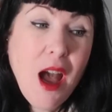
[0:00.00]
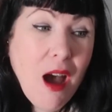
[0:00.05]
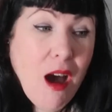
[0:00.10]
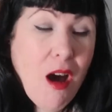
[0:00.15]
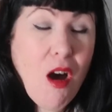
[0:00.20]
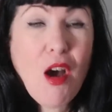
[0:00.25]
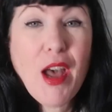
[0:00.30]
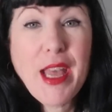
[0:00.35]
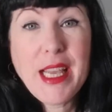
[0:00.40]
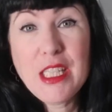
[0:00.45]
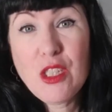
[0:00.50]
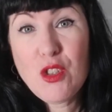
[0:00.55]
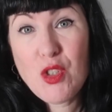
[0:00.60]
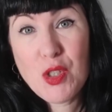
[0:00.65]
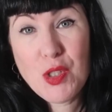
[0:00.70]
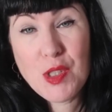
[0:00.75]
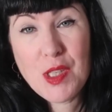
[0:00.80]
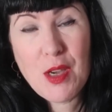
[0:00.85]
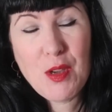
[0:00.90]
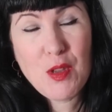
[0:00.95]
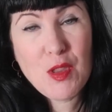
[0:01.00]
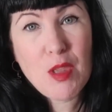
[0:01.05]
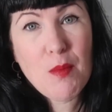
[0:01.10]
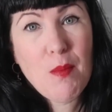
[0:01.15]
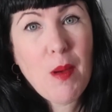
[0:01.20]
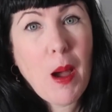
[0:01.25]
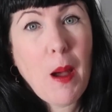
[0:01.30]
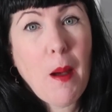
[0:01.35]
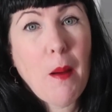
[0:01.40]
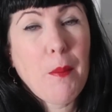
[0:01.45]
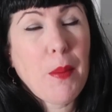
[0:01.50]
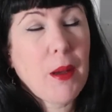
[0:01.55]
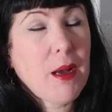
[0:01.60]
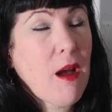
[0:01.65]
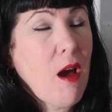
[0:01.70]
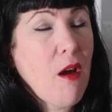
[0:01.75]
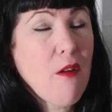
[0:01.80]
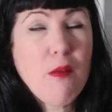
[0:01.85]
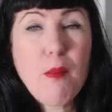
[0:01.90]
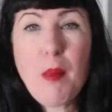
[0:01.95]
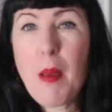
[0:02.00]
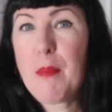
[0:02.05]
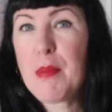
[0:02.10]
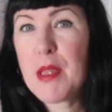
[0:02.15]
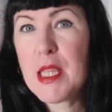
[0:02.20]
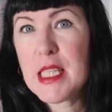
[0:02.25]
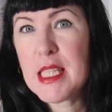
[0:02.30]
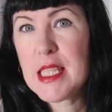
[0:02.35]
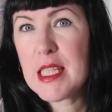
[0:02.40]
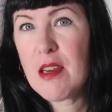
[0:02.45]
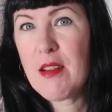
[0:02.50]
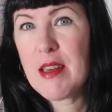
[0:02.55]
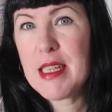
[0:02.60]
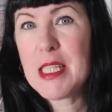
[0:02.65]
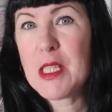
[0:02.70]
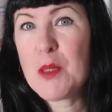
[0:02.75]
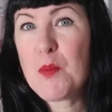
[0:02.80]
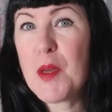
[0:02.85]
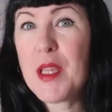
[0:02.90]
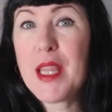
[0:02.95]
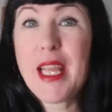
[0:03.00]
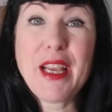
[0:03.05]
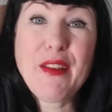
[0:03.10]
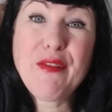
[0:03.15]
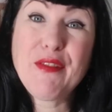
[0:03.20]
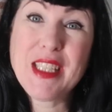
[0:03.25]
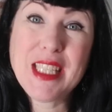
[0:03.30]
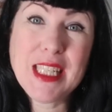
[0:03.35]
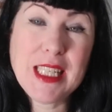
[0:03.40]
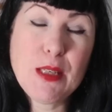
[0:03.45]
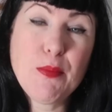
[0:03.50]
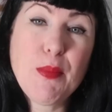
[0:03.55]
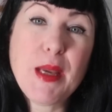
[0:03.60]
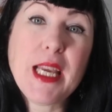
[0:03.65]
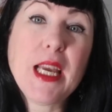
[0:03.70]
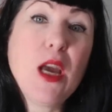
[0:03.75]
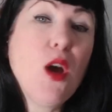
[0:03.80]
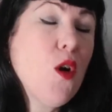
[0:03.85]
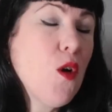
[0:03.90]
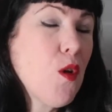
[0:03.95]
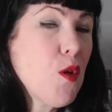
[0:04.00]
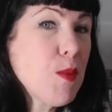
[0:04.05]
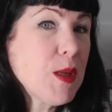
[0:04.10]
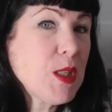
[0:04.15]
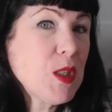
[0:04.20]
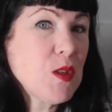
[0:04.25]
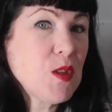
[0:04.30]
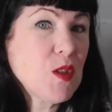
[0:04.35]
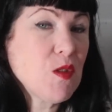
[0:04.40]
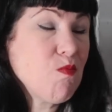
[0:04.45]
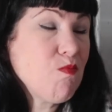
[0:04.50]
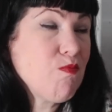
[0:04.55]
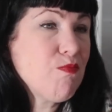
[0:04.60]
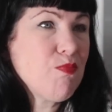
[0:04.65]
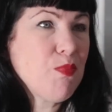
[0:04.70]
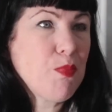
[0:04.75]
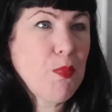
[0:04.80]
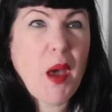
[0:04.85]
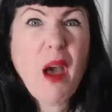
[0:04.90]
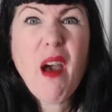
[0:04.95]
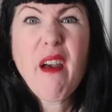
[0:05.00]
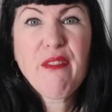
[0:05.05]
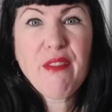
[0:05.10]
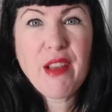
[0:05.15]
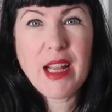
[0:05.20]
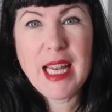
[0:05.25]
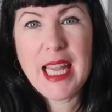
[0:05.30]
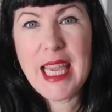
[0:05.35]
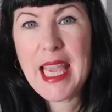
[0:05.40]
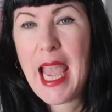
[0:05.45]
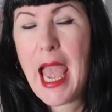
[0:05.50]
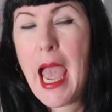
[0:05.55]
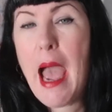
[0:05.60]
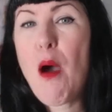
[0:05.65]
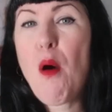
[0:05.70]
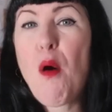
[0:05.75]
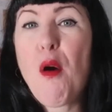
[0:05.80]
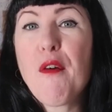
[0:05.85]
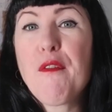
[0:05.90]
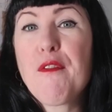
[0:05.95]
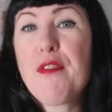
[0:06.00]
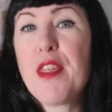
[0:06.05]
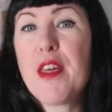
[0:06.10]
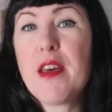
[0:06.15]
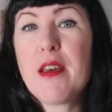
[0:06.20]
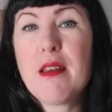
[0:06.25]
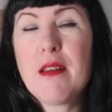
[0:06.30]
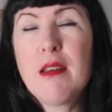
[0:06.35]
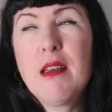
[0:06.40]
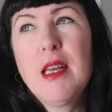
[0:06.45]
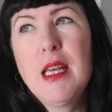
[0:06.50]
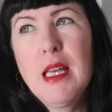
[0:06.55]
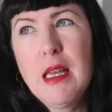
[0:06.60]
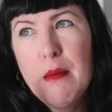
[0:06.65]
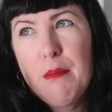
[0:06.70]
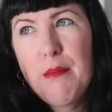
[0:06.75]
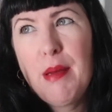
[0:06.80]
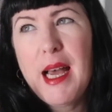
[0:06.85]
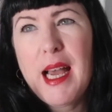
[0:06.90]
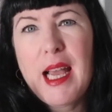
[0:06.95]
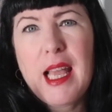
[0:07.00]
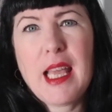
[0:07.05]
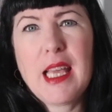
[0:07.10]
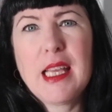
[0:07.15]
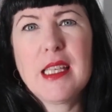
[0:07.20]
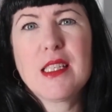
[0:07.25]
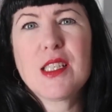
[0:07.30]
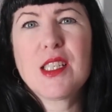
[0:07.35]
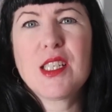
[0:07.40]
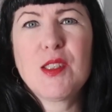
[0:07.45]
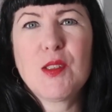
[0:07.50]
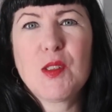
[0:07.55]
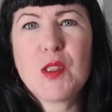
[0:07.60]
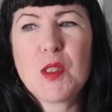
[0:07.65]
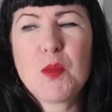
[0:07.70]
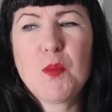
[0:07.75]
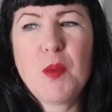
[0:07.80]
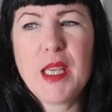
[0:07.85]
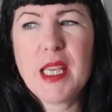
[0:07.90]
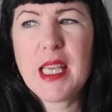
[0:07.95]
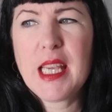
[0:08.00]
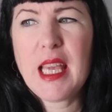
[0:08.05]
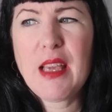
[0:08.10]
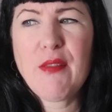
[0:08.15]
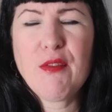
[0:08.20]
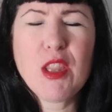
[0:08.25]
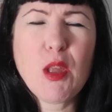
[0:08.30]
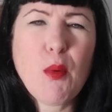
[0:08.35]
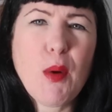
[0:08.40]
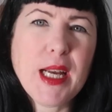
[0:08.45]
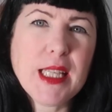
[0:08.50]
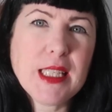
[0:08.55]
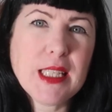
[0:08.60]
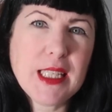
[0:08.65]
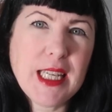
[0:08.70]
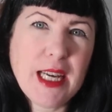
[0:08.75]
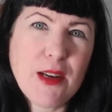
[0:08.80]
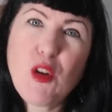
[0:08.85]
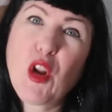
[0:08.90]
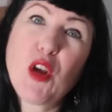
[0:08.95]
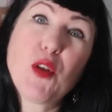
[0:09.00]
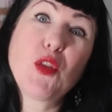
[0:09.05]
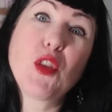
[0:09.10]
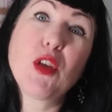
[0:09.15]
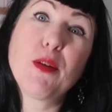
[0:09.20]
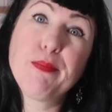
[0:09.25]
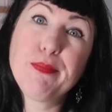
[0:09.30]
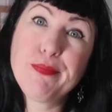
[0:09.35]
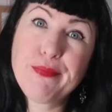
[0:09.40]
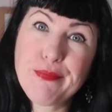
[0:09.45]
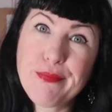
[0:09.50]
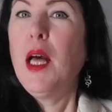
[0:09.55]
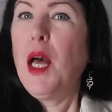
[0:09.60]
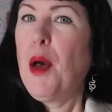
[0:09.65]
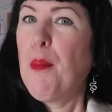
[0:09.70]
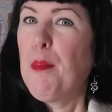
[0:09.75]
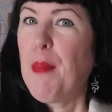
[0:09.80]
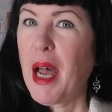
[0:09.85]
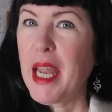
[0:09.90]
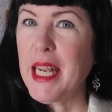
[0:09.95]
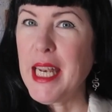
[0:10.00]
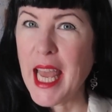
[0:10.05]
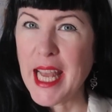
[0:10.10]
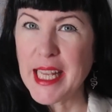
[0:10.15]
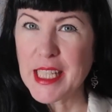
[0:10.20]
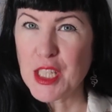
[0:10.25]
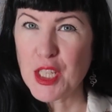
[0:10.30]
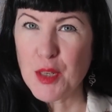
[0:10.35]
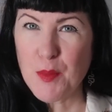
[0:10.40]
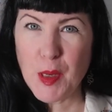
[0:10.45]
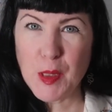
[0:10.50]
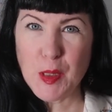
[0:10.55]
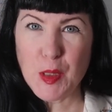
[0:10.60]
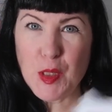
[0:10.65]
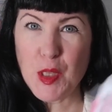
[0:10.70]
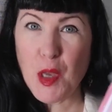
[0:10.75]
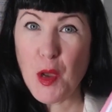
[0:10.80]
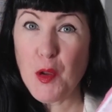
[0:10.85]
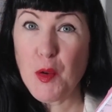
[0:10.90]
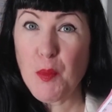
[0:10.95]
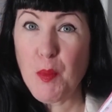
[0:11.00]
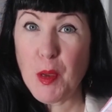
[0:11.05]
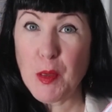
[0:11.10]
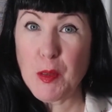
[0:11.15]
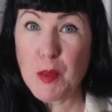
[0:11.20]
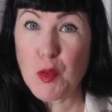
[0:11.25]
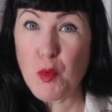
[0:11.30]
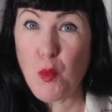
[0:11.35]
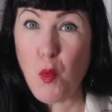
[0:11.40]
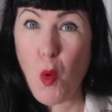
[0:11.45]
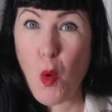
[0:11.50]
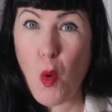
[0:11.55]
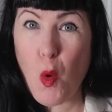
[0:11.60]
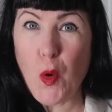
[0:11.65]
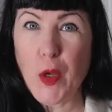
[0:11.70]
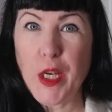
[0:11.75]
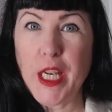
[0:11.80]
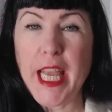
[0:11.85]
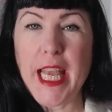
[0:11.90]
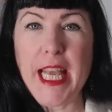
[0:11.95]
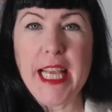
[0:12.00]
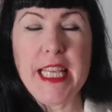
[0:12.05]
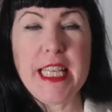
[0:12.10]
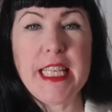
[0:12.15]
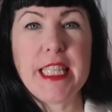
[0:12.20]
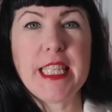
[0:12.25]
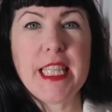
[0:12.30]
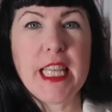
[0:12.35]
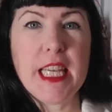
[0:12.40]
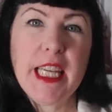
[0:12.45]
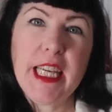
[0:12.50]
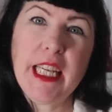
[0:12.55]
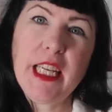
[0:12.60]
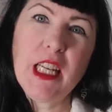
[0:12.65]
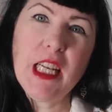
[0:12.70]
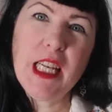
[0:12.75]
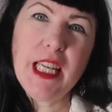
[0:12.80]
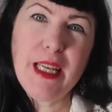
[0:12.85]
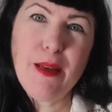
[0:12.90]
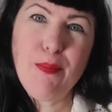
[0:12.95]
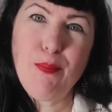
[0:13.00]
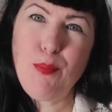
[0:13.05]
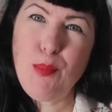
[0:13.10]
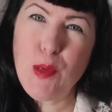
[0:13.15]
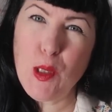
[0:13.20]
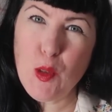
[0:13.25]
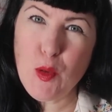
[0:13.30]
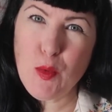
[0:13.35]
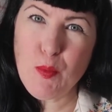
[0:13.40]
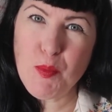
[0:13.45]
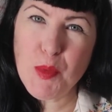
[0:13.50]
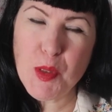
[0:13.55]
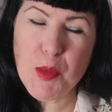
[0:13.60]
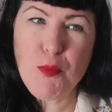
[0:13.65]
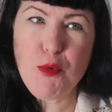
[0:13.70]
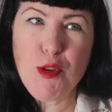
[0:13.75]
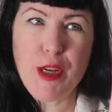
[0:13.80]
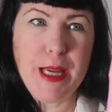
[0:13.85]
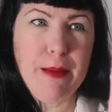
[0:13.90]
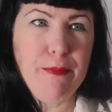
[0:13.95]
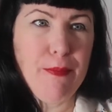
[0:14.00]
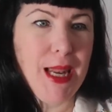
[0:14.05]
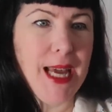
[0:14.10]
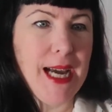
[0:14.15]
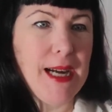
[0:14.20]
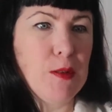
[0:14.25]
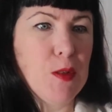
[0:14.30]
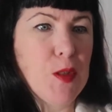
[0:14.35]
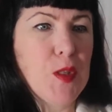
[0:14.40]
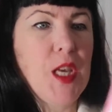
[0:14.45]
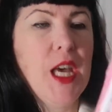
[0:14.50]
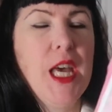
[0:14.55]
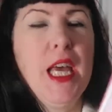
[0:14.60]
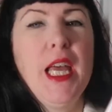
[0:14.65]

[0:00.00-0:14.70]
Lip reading: I just sewed them up, I can't remember the size, but they fitted me almost perfectly out of the packet, so to speak, even though I had to download them. My next most sewn, most worn is the Nina Lee Bloomsbury blouse.